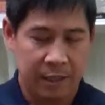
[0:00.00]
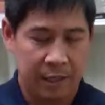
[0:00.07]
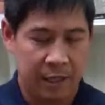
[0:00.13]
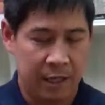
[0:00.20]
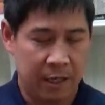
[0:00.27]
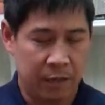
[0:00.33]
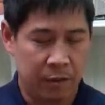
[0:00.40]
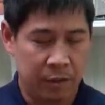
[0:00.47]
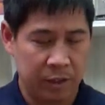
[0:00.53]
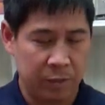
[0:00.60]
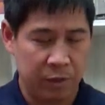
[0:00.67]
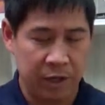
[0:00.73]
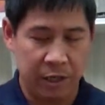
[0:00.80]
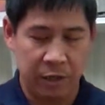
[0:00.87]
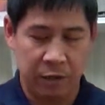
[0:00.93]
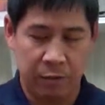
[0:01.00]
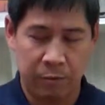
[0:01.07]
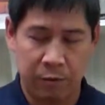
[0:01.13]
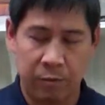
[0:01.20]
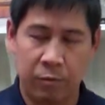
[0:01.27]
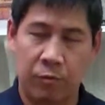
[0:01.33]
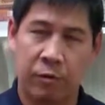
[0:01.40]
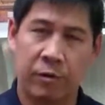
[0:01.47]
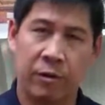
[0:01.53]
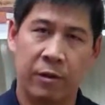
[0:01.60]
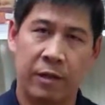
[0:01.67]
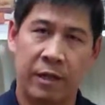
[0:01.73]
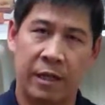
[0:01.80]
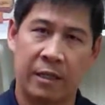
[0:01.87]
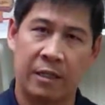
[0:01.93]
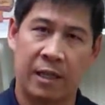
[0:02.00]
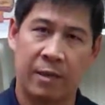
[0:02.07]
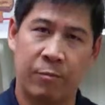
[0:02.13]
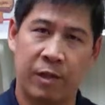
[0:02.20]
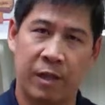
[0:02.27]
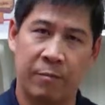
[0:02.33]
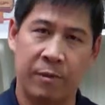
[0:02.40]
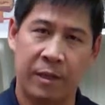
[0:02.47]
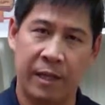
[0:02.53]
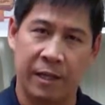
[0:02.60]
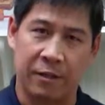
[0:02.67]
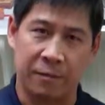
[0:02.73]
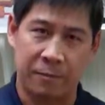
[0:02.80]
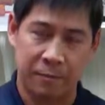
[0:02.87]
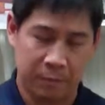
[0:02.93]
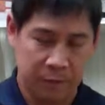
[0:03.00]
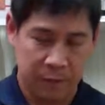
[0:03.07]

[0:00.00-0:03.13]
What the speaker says: and I'll explain a little bit more the next time we come together.